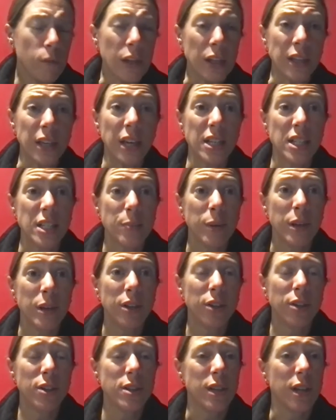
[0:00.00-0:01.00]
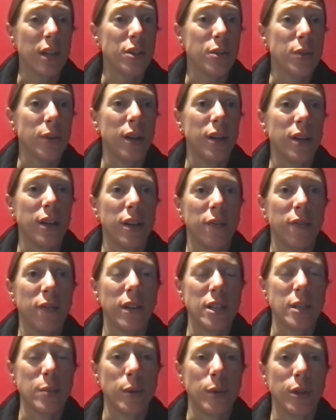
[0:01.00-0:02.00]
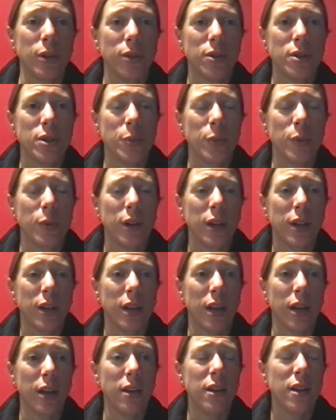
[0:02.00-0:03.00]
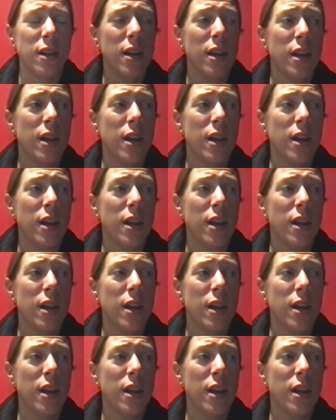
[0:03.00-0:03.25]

Guest speakers, I try to have guest speakers when I can.